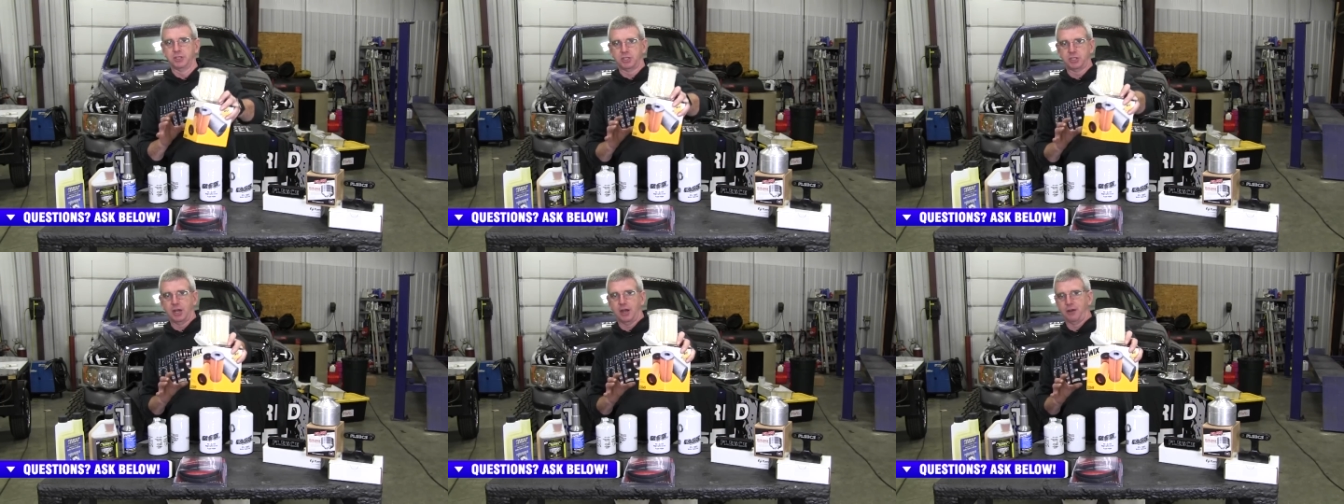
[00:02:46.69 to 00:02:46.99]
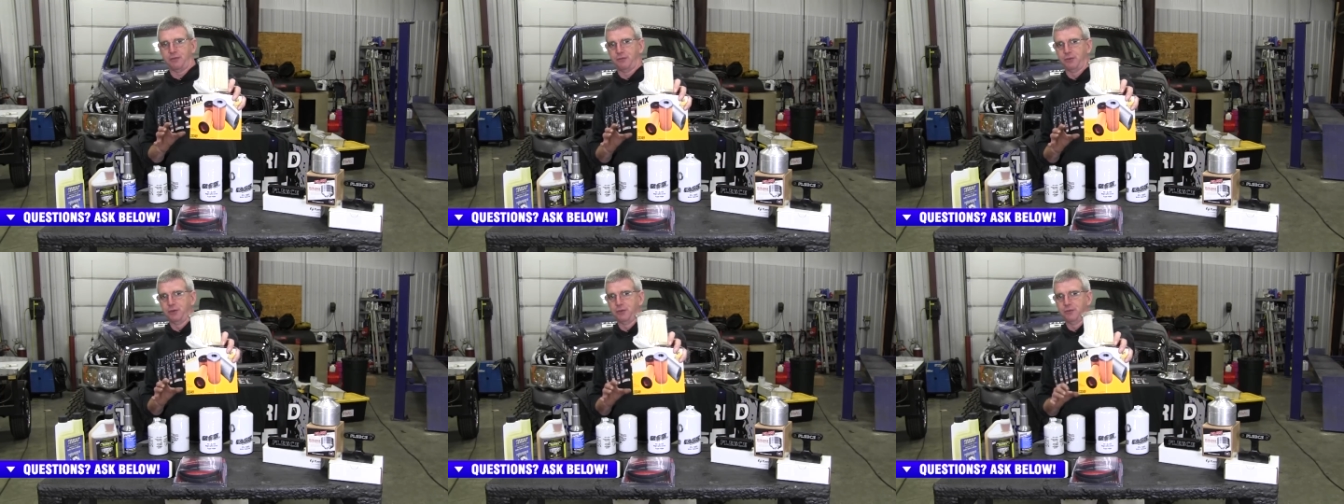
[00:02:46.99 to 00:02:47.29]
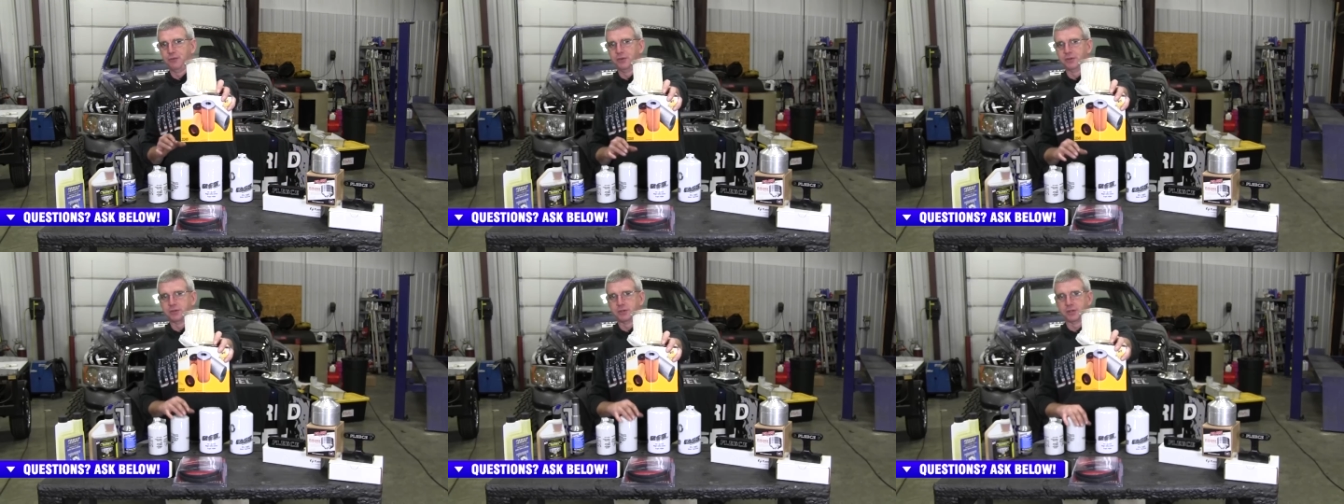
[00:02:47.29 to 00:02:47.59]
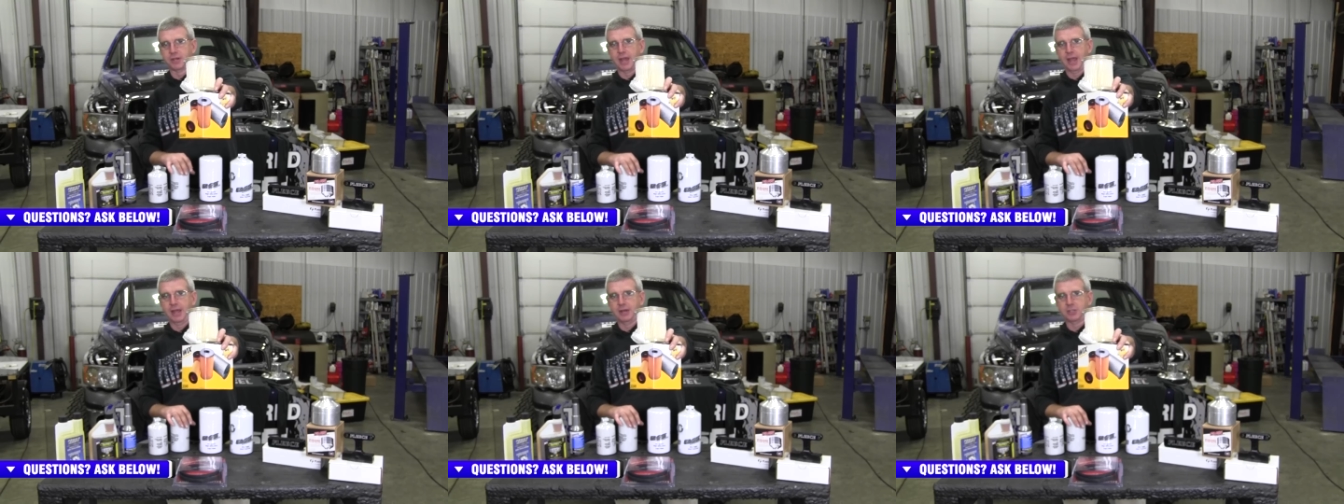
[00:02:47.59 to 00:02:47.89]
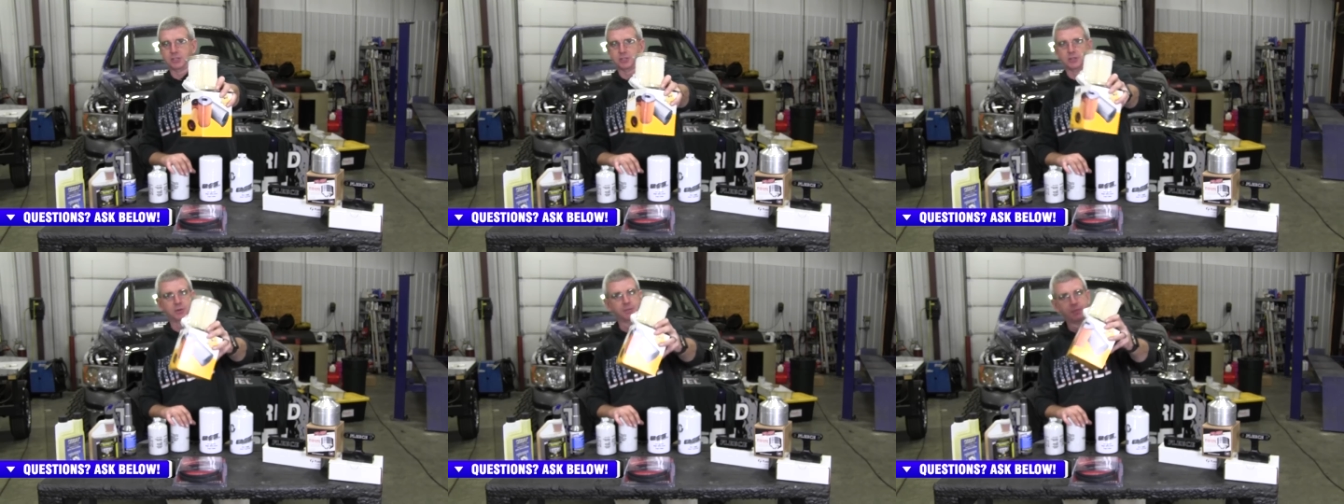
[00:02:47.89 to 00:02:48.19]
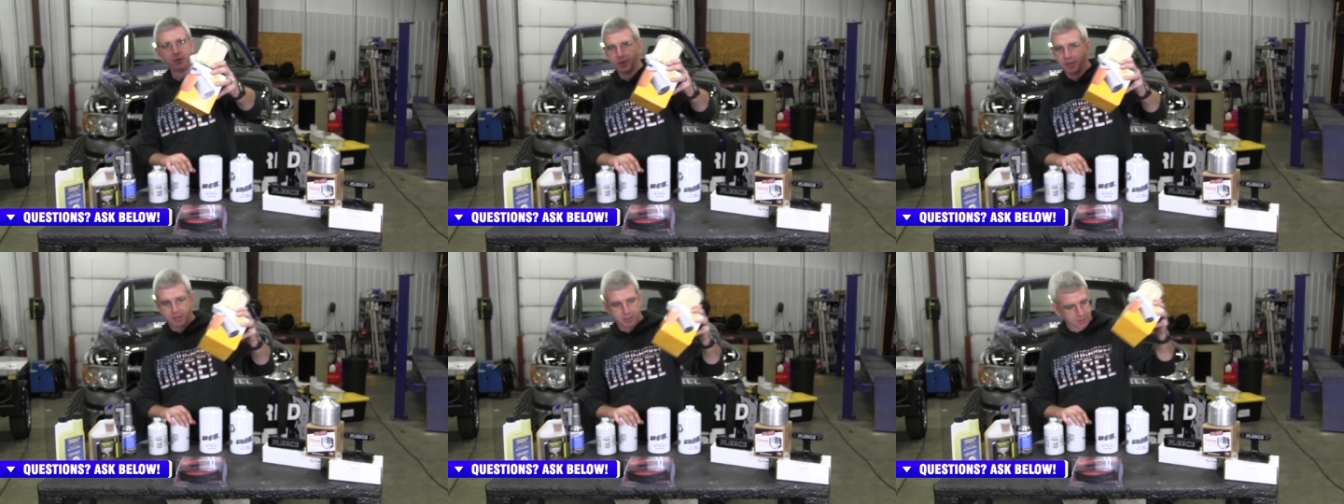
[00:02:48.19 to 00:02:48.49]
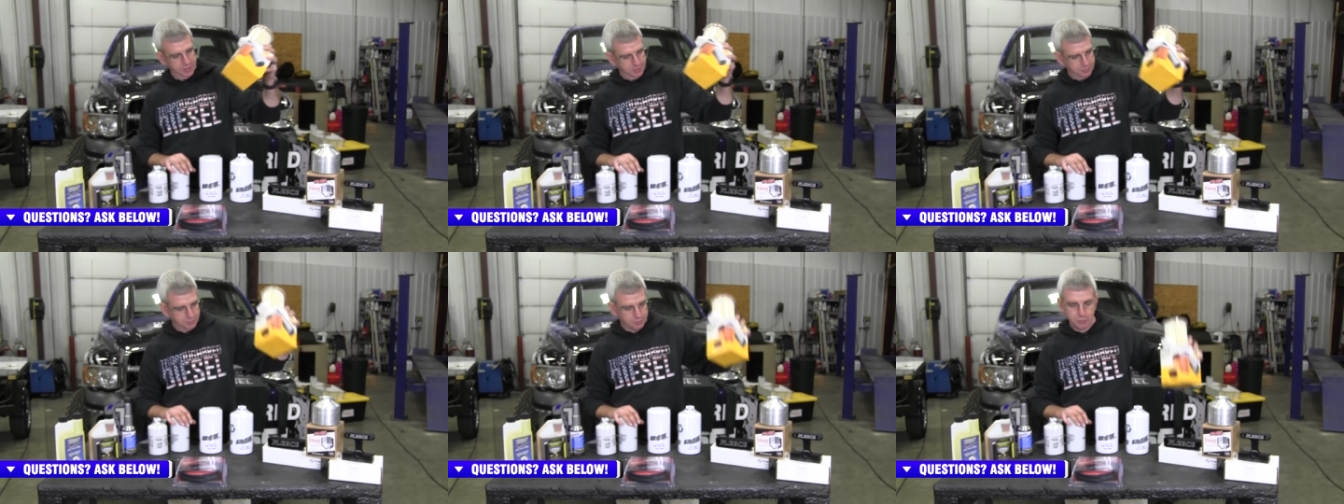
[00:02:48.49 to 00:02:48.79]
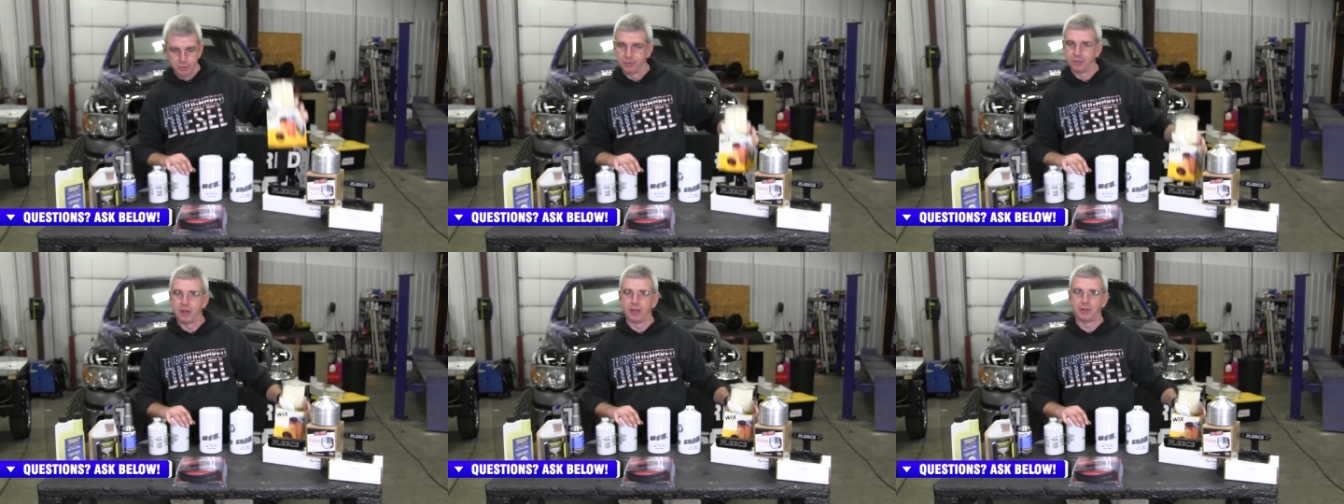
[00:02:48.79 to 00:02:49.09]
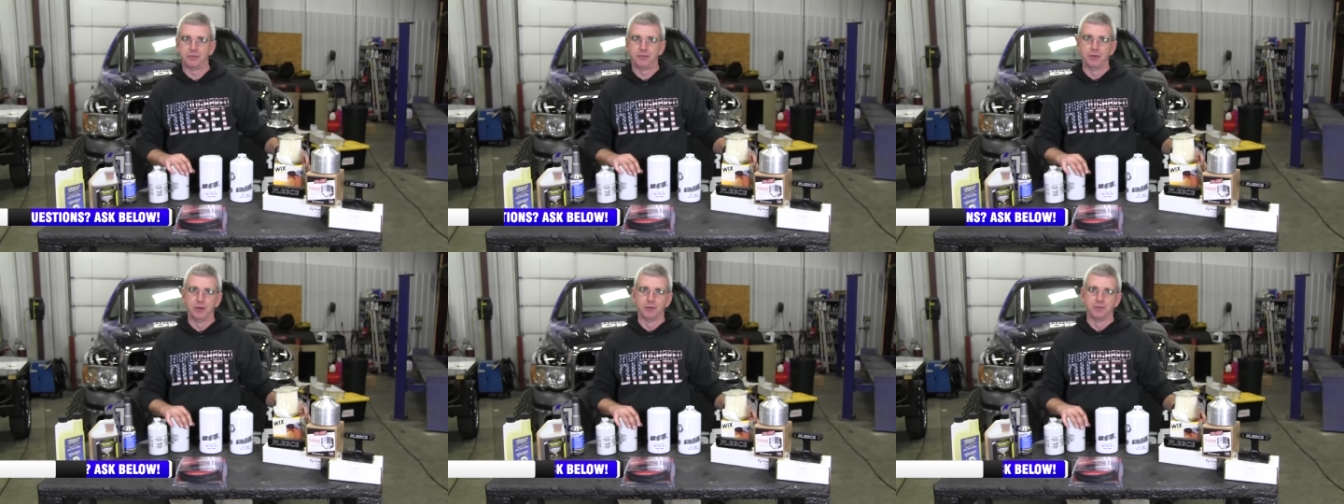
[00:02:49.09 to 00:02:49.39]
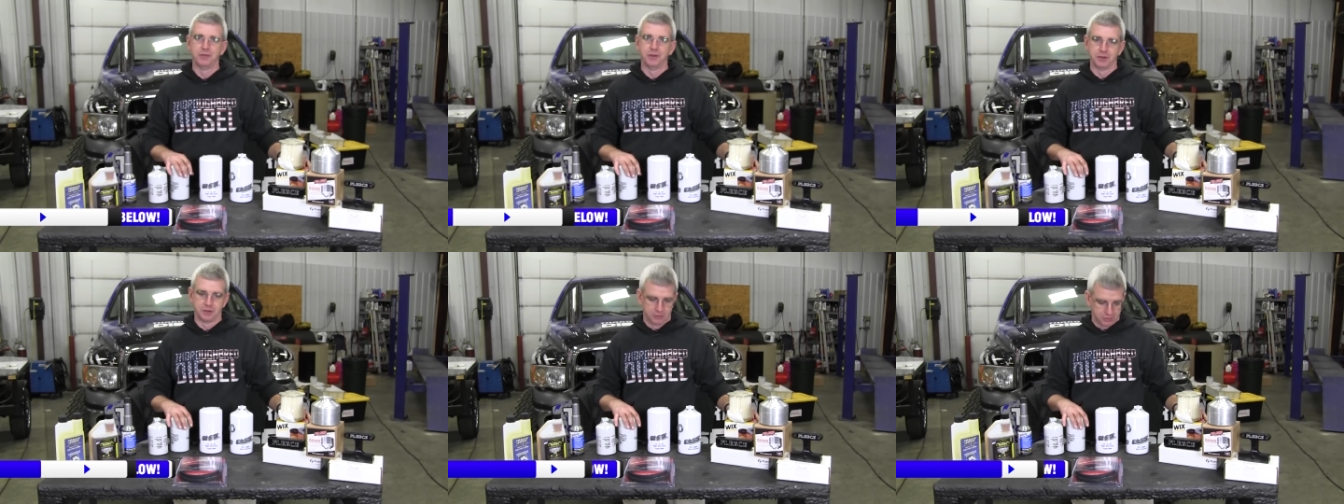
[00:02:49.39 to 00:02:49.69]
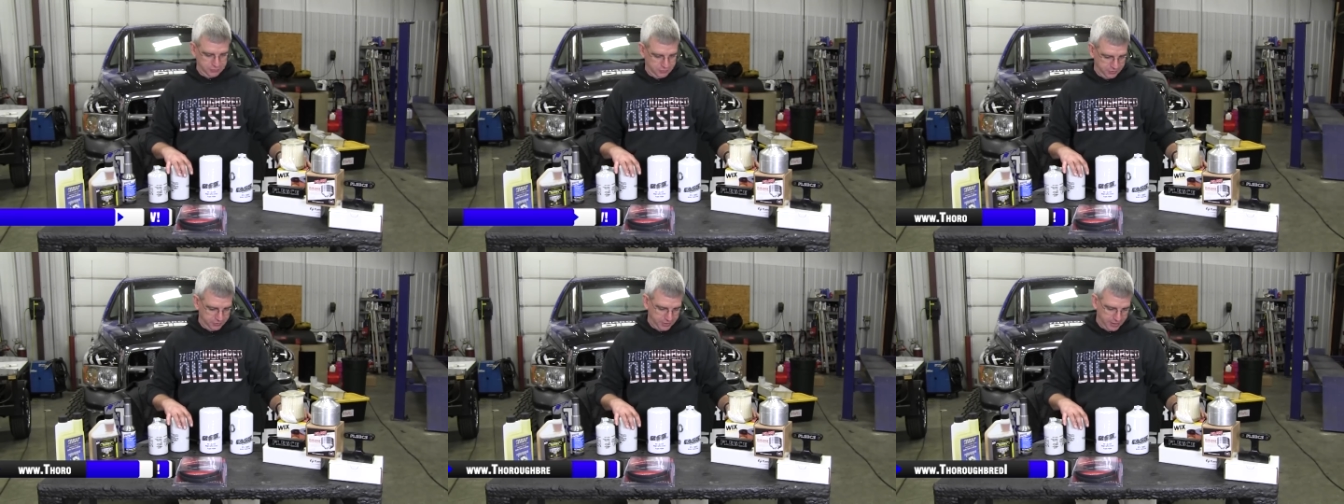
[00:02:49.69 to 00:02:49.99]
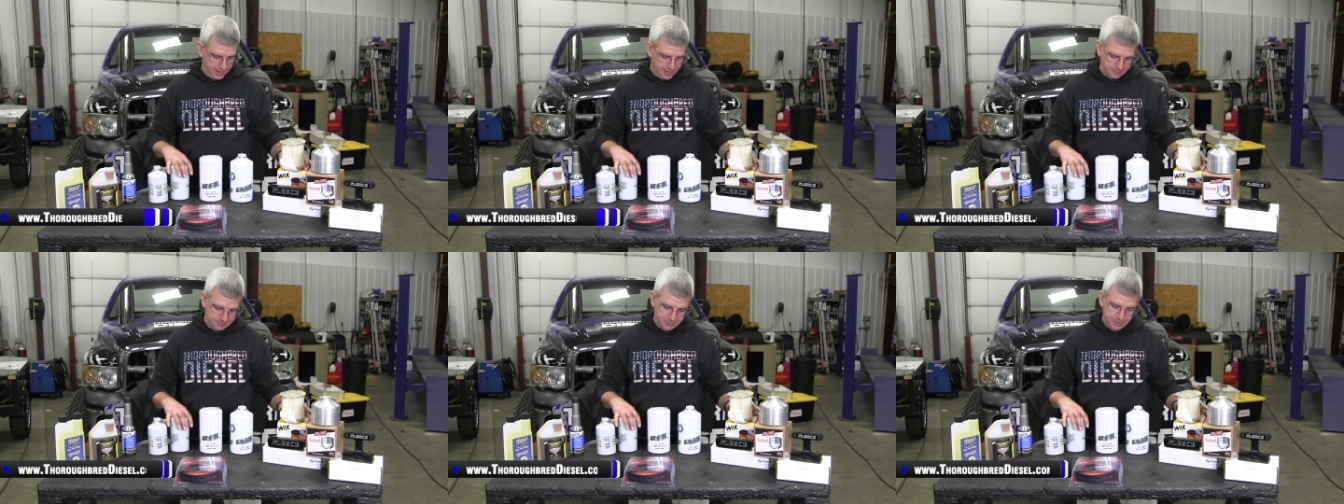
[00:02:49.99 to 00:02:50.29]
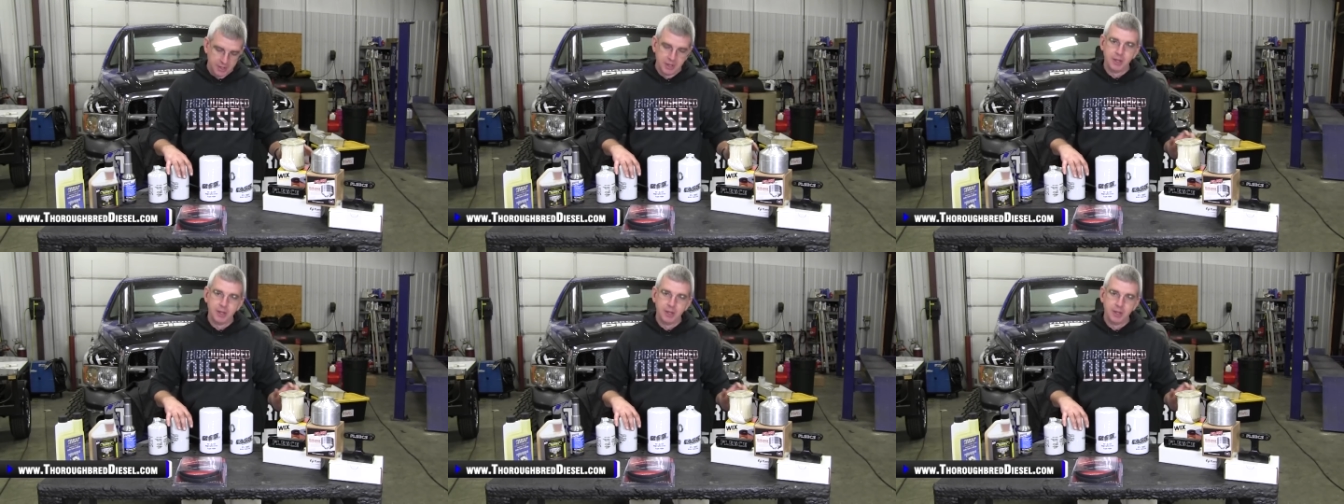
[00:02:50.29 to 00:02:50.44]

the stock fuel filter canister, we've got fuel filters for that.